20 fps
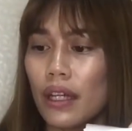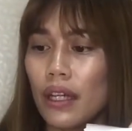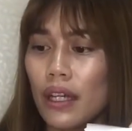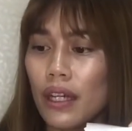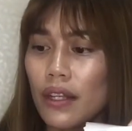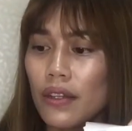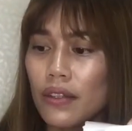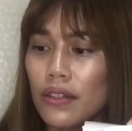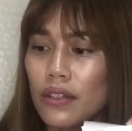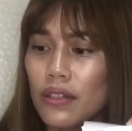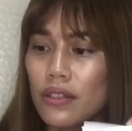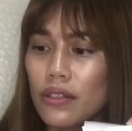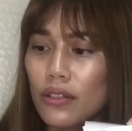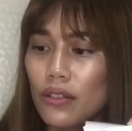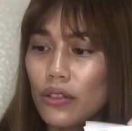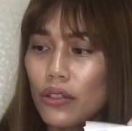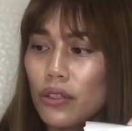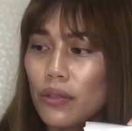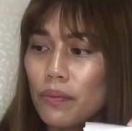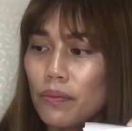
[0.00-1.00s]
and this
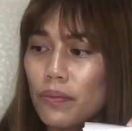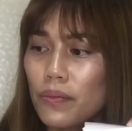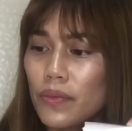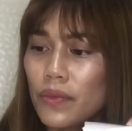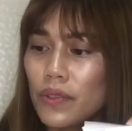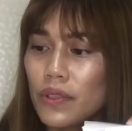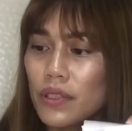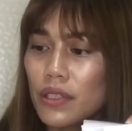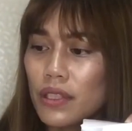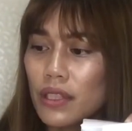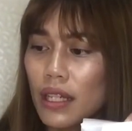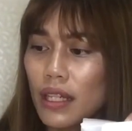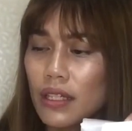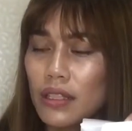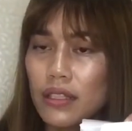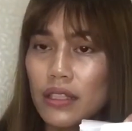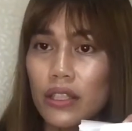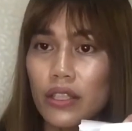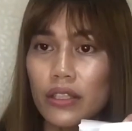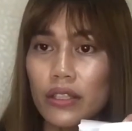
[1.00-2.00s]
scoop
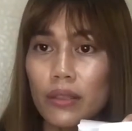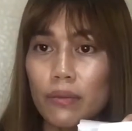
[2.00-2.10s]
says here,